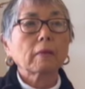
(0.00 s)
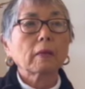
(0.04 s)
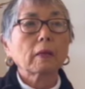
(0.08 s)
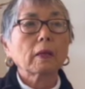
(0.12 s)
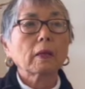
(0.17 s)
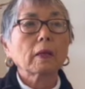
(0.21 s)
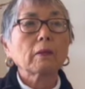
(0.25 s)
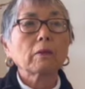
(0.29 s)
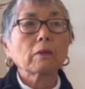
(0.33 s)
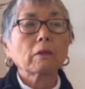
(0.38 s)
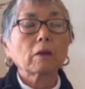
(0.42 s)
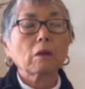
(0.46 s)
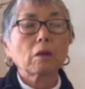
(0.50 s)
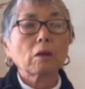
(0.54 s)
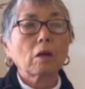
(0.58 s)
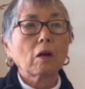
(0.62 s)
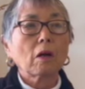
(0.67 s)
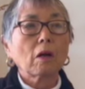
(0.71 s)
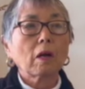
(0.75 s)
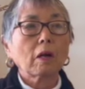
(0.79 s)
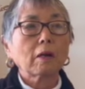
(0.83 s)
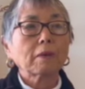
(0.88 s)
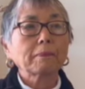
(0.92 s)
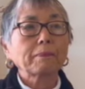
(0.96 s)
in the
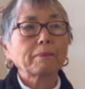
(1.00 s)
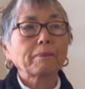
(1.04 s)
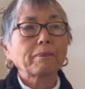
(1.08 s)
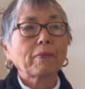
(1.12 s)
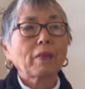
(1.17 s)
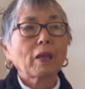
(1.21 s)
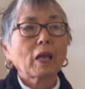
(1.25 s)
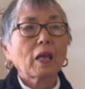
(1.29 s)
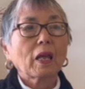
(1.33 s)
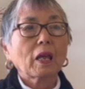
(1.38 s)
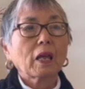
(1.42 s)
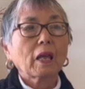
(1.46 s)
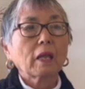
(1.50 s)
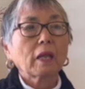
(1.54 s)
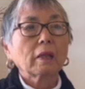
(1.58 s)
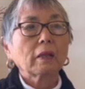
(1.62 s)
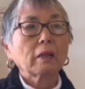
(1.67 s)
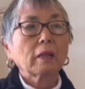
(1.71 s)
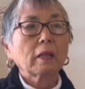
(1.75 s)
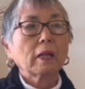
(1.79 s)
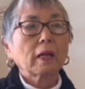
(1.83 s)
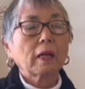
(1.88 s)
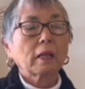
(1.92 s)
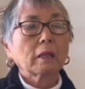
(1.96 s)
law.
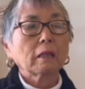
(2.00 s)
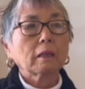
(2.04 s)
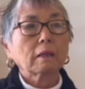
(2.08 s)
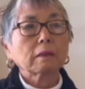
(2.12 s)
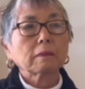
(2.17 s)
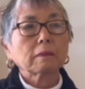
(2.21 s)
That